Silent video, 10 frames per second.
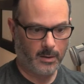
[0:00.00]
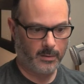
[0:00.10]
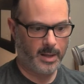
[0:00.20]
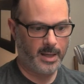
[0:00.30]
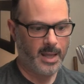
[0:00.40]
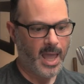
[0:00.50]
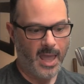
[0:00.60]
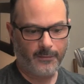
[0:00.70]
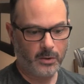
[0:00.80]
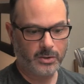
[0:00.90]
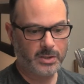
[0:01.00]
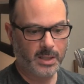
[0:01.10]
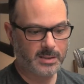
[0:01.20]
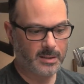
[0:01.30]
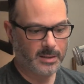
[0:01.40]
Okay, if you're
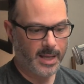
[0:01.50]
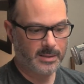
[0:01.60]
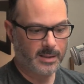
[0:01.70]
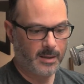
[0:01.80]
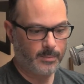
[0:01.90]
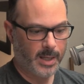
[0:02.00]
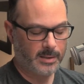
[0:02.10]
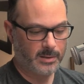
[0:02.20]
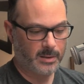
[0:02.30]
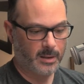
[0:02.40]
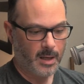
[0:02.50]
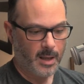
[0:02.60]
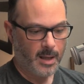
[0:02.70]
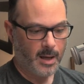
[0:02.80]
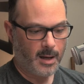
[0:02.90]
just a landscape painter,
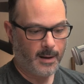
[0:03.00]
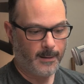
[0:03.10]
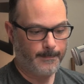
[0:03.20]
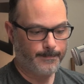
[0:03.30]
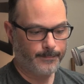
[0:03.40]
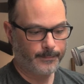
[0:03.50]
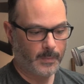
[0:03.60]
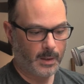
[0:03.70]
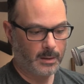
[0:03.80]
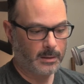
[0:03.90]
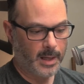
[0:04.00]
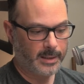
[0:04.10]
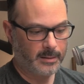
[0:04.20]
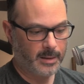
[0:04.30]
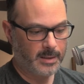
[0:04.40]
uh,
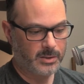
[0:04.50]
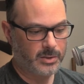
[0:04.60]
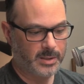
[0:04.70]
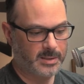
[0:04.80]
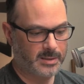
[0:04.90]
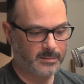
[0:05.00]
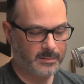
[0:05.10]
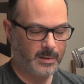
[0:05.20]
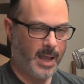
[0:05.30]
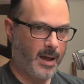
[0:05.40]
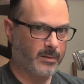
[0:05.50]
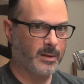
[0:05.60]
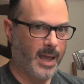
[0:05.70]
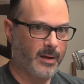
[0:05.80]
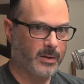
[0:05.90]
light is just how
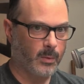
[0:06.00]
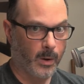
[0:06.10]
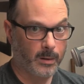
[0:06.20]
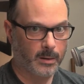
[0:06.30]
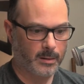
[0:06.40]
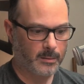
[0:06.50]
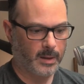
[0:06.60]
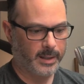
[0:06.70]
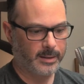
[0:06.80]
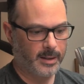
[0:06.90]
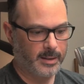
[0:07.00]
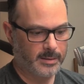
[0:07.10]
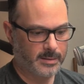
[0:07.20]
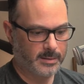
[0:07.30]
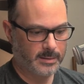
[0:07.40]
how you work. Right?
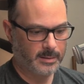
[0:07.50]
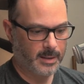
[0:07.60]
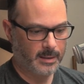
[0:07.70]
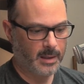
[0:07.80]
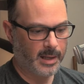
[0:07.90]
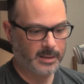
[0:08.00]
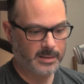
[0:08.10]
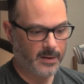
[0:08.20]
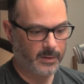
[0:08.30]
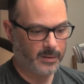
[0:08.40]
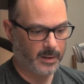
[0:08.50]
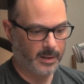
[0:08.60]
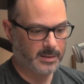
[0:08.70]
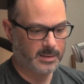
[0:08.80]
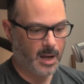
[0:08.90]
It's it, light is everything.
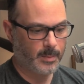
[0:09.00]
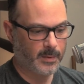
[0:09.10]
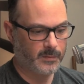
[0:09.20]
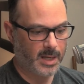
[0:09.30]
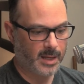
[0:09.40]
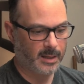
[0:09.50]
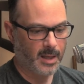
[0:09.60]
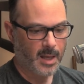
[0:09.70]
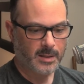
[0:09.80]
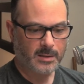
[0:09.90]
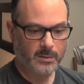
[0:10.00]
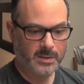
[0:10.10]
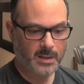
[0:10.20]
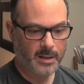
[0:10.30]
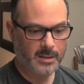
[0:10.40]
It's time of day. So
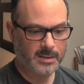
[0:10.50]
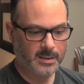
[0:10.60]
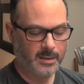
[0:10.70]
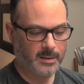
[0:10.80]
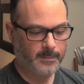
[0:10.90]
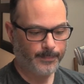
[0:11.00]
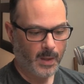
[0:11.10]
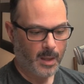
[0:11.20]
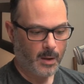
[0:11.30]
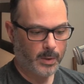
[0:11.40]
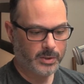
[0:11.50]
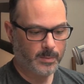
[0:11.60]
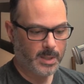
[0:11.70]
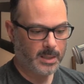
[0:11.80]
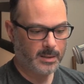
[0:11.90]
sun is here,
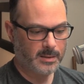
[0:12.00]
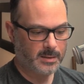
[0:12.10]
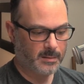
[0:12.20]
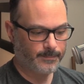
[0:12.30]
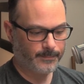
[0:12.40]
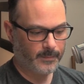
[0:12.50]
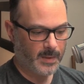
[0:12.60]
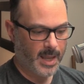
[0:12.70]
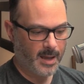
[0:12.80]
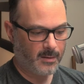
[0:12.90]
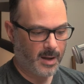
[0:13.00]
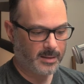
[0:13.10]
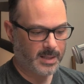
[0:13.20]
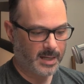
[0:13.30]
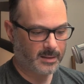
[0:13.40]
which means now uh,
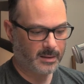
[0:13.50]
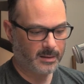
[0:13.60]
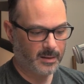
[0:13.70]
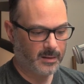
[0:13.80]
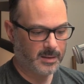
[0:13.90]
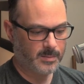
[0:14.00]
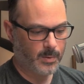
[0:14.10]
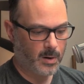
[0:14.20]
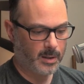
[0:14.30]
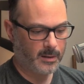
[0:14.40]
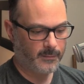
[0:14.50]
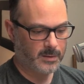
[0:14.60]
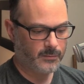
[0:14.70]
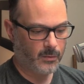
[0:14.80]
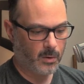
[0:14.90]
technically this part of
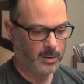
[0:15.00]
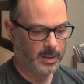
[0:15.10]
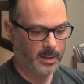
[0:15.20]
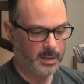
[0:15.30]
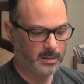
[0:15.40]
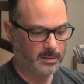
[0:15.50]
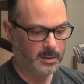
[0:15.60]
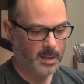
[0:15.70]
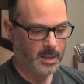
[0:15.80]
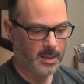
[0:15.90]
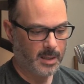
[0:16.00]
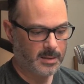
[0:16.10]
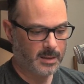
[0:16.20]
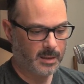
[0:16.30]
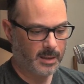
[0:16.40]
this rolling hill
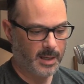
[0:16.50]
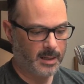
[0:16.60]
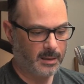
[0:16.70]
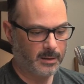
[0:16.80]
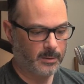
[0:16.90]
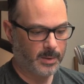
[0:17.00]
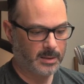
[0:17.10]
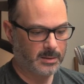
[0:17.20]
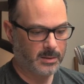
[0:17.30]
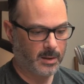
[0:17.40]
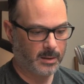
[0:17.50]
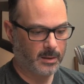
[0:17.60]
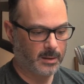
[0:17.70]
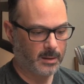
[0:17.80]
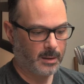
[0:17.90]
is going to get a little bit
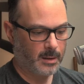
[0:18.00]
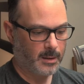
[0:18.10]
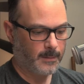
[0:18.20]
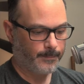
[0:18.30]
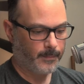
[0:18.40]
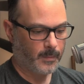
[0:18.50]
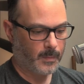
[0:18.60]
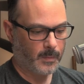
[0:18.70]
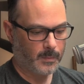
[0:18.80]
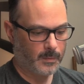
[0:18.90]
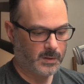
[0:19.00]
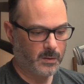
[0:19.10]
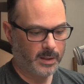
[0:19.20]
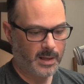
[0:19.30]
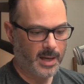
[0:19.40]
darker.
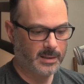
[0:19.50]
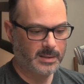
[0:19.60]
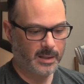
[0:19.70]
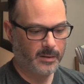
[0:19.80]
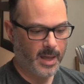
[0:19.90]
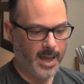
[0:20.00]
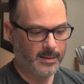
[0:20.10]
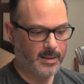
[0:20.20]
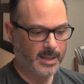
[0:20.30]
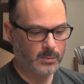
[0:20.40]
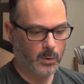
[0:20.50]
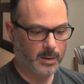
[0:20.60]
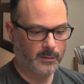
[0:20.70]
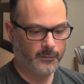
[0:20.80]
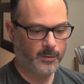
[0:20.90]
So I kind of dig that. That's
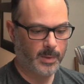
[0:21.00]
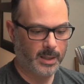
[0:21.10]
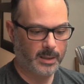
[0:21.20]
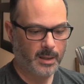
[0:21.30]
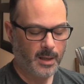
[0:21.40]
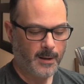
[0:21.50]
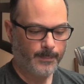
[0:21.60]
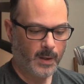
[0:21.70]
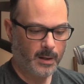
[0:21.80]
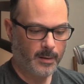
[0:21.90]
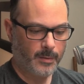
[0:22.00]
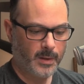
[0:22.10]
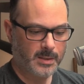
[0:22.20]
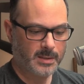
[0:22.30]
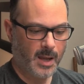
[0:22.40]
working for me. Uh,
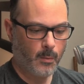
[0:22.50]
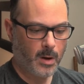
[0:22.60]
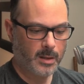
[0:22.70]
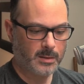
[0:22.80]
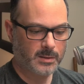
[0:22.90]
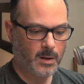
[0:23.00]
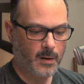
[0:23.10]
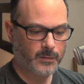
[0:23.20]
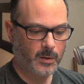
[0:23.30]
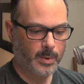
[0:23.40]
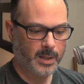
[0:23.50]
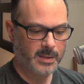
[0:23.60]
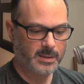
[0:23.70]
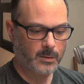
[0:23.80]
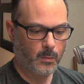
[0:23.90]
this I want softer, but I
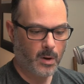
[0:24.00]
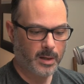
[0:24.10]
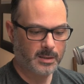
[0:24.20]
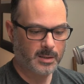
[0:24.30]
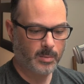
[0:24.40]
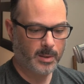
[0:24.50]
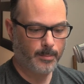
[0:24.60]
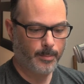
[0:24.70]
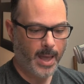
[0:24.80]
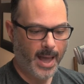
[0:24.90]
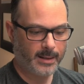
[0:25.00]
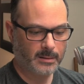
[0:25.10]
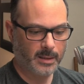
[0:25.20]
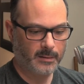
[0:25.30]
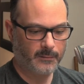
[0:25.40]
still want it to be
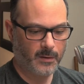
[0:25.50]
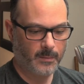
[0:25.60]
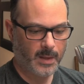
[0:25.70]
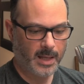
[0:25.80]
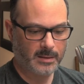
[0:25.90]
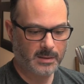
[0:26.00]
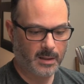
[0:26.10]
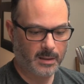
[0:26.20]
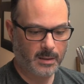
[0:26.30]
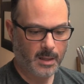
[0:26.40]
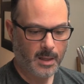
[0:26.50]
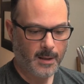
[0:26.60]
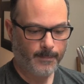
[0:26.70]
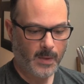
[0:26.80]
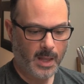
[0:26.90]
backlit from that sun.
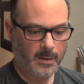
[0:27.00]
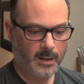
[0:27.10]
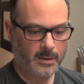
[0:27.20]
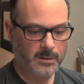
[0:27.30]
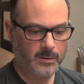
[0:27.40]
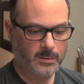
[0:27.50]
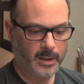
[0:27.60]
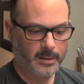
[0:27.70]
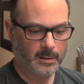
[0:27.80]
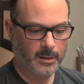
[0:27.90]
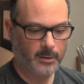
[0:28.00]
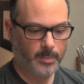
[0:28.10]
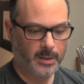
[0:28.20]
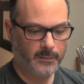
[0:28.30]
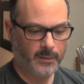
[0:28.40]
And I'm going to do like a little
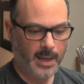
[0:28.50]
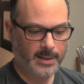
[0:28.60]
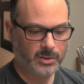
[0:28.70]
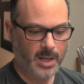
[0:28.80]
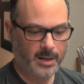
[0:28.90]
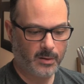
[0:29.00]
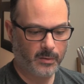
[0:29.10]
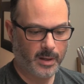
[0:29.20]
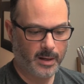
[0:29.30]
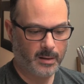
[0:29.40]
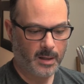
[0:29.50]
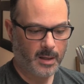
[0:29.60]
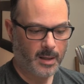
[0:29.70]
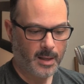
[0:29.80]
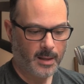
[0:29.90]
bit of cast shadow there.
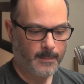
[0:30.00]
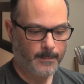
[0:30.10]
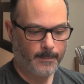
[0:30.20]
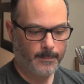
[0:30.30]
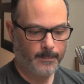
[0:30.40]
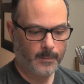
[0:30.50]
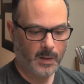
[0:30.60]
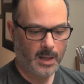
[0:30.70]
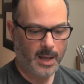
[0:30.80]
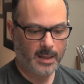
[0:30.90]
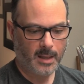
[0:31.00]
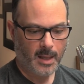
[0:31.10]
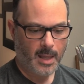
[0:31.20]
Okay.